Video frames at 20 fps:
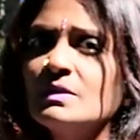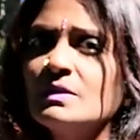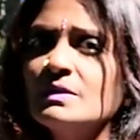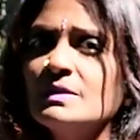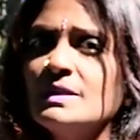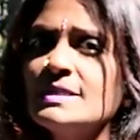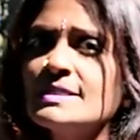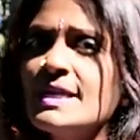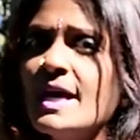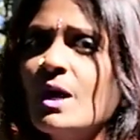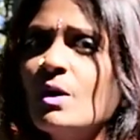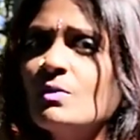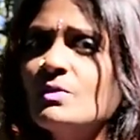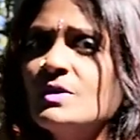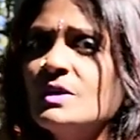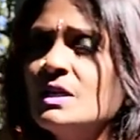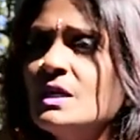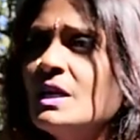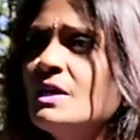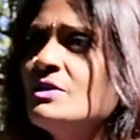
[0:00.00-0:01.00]
That's how
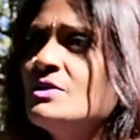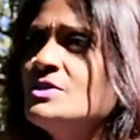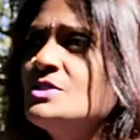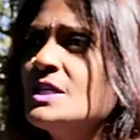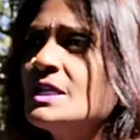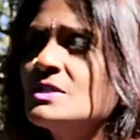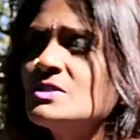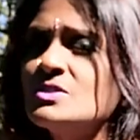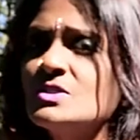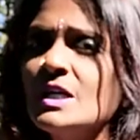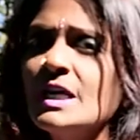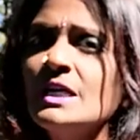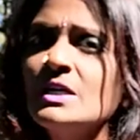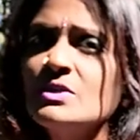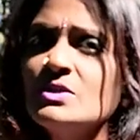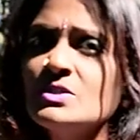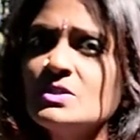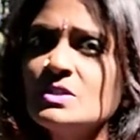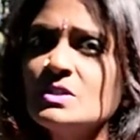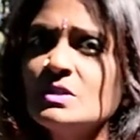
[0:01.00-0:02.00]
the energy
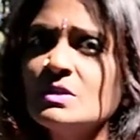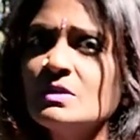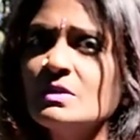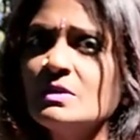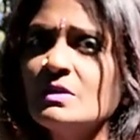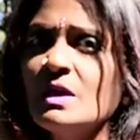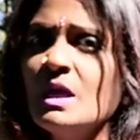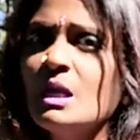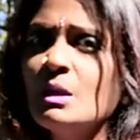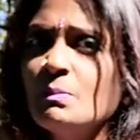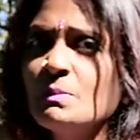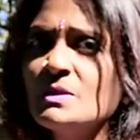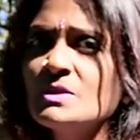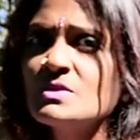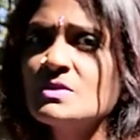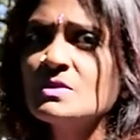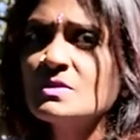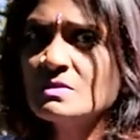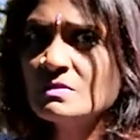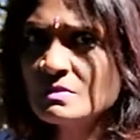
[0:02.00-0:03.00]
exchange help
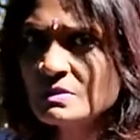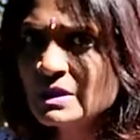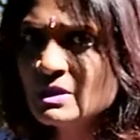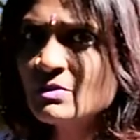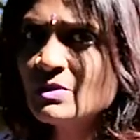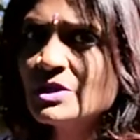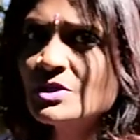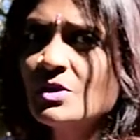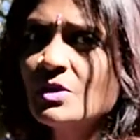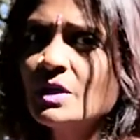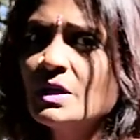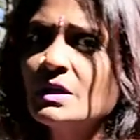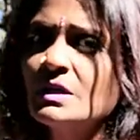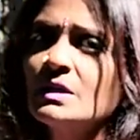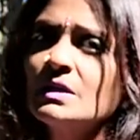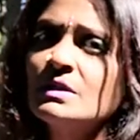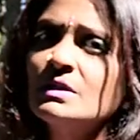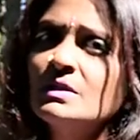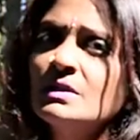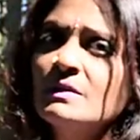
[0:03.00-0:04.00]
us in return,
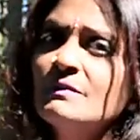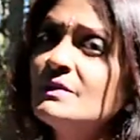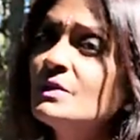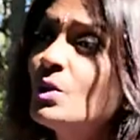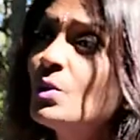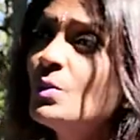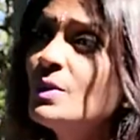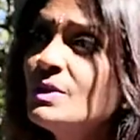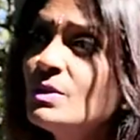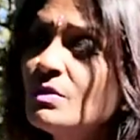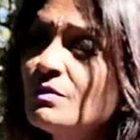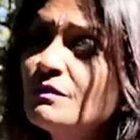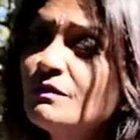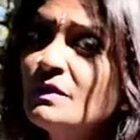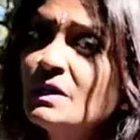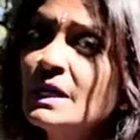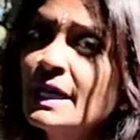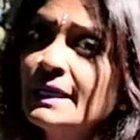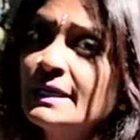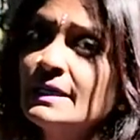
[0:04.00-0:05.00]
even though we don't
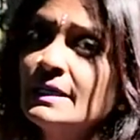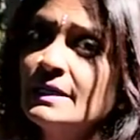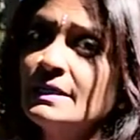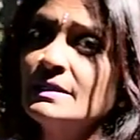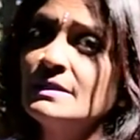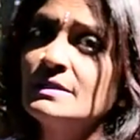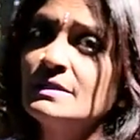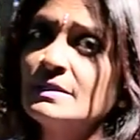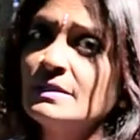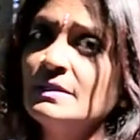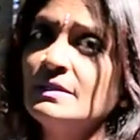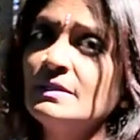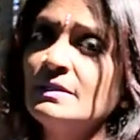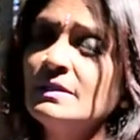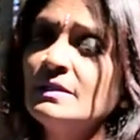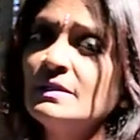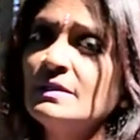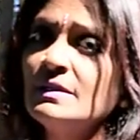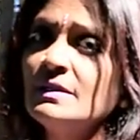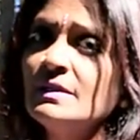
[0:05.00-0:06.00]
feel like it
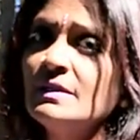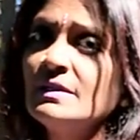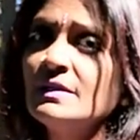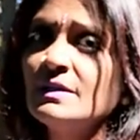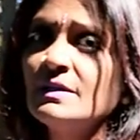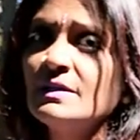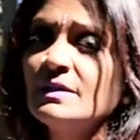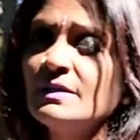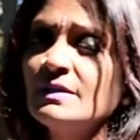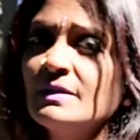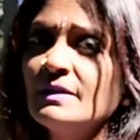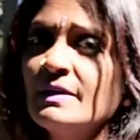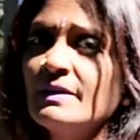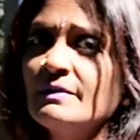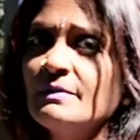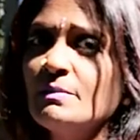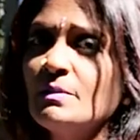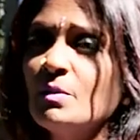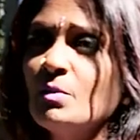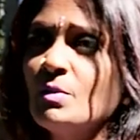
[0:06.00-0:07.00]
at
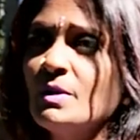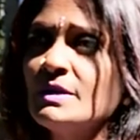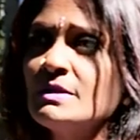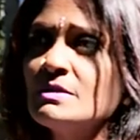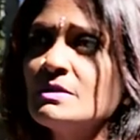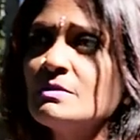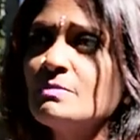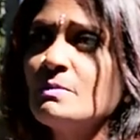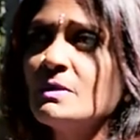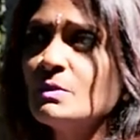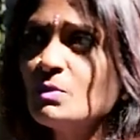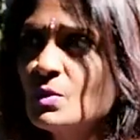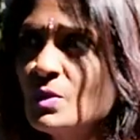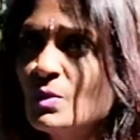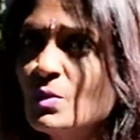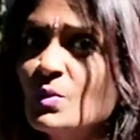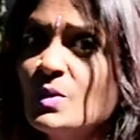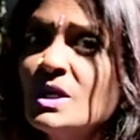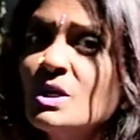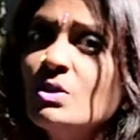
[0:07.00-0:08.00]
the moment. But
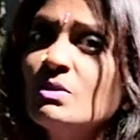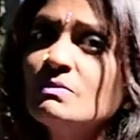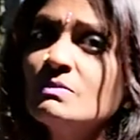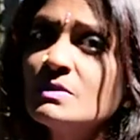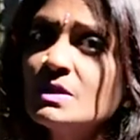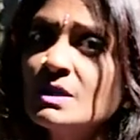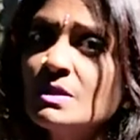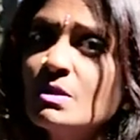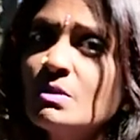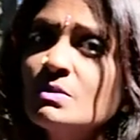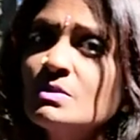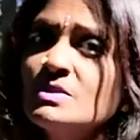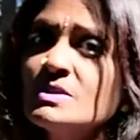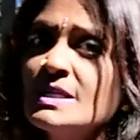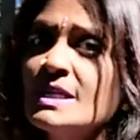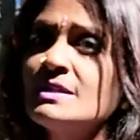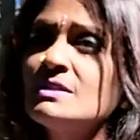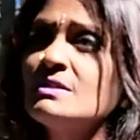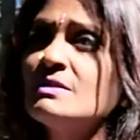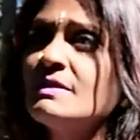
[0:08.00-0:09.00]
when we,
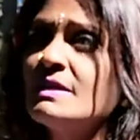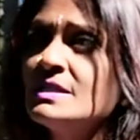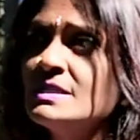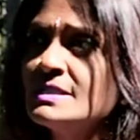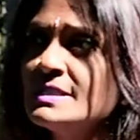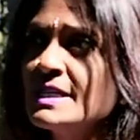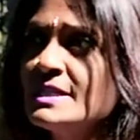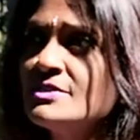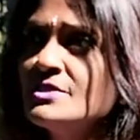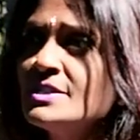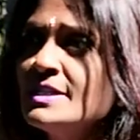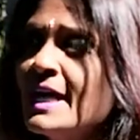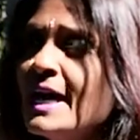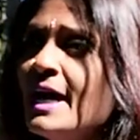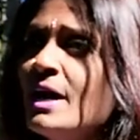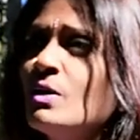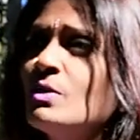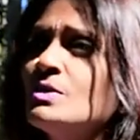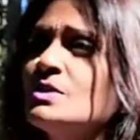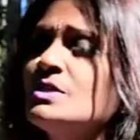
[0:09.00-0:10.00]
send the intention
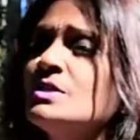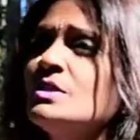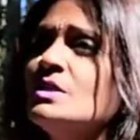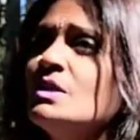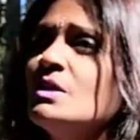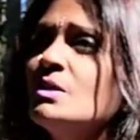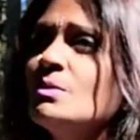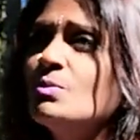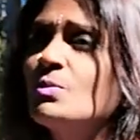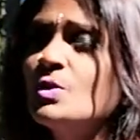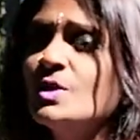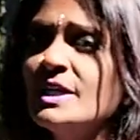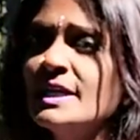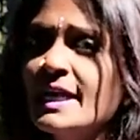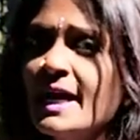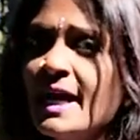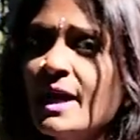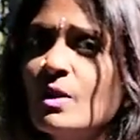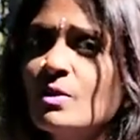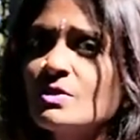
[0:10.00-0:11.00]
out, put it
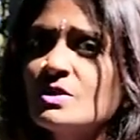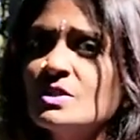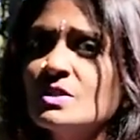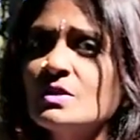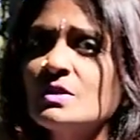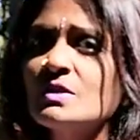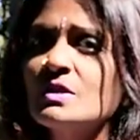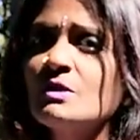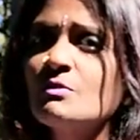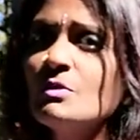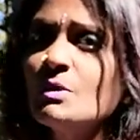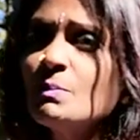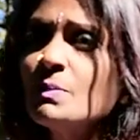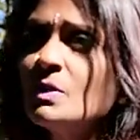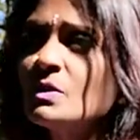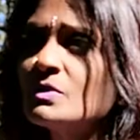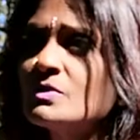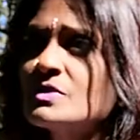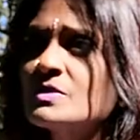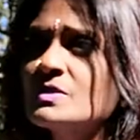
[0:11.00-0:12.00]
out, it
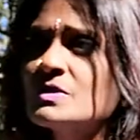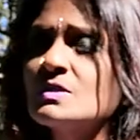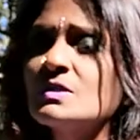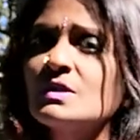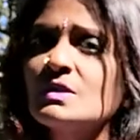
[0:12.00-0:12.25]
ripples